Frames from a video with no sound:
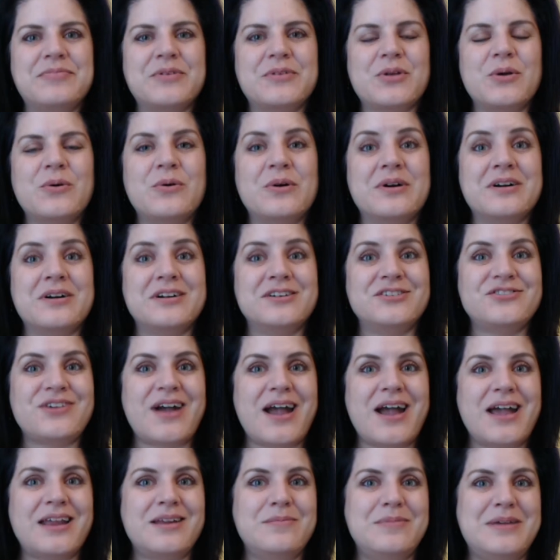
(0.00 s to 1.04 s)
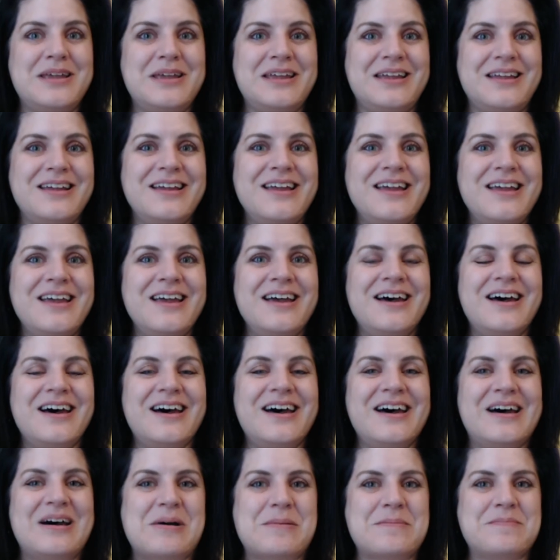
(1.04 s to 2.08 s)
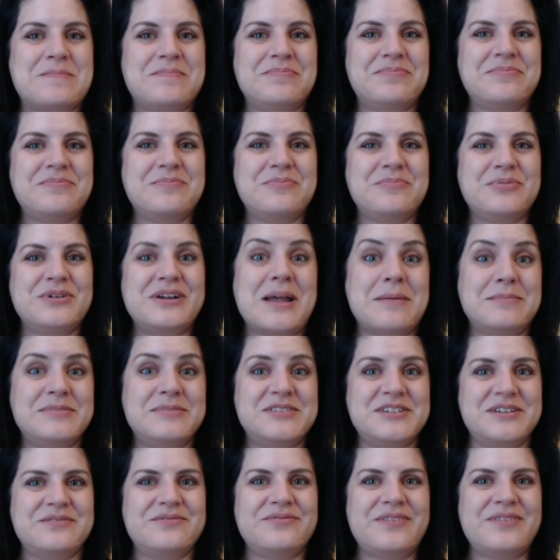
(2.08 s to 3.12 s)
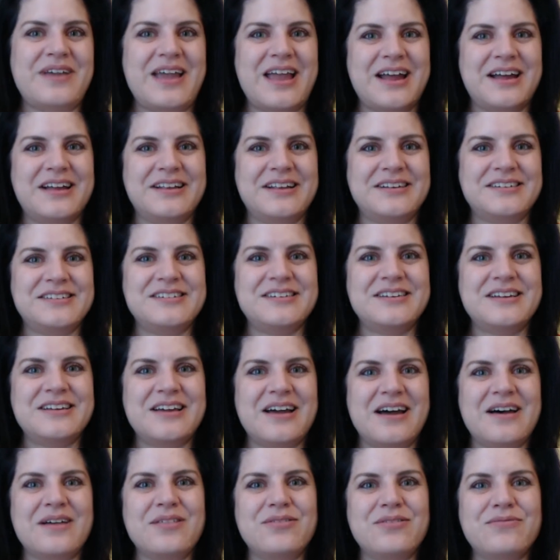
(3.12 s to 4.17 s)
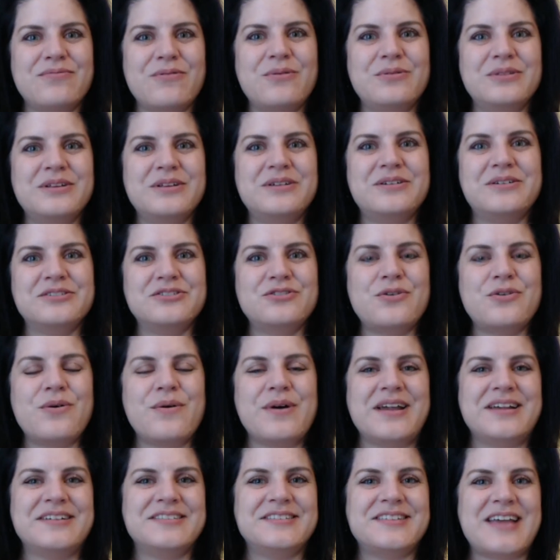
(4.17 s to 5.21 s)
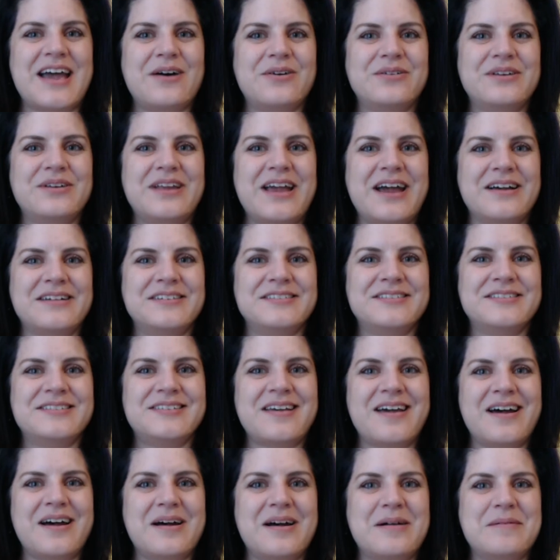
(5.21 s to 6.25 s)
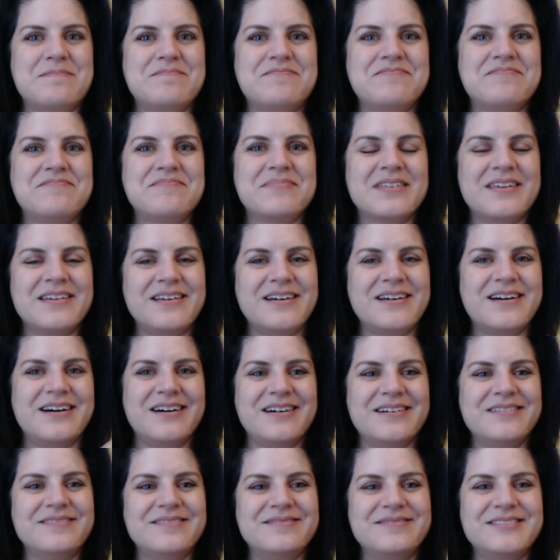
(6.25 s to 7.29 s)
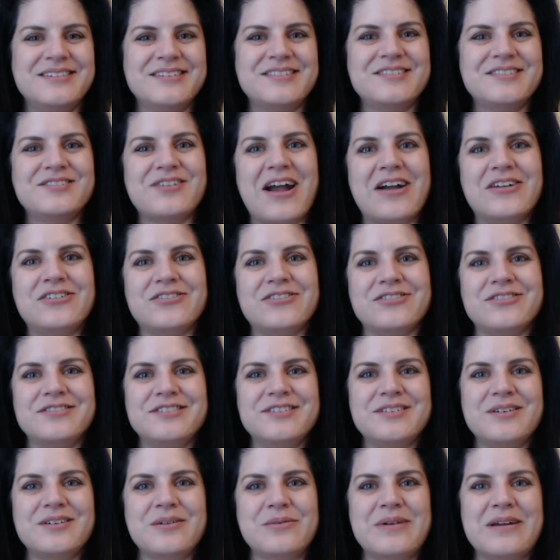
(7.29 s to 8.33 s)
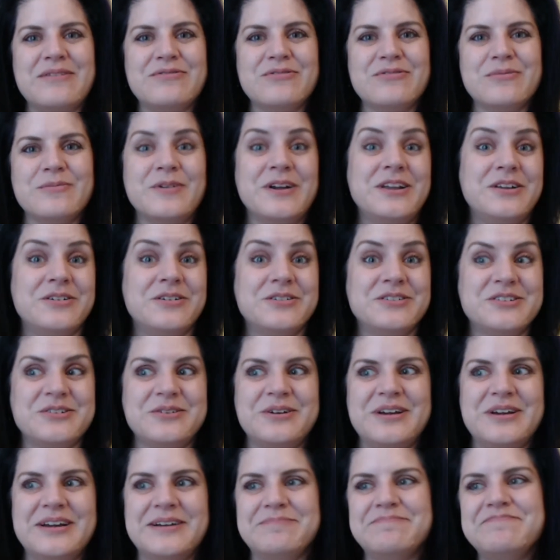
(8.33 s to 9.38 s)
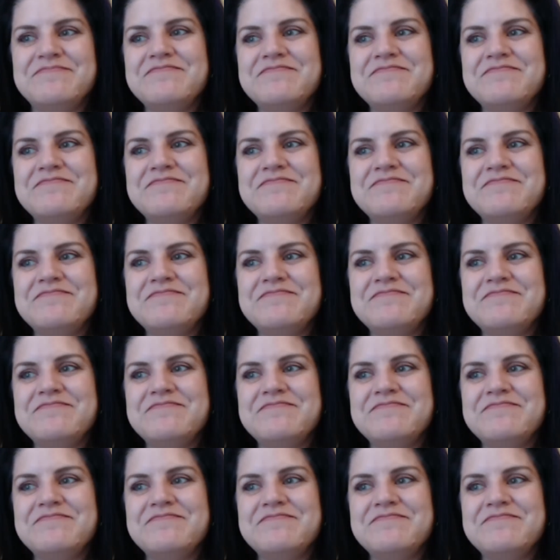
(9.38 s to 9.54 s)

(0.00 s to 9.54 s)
or try to be preemptive and throw little toys out as distractors away from what you're doing.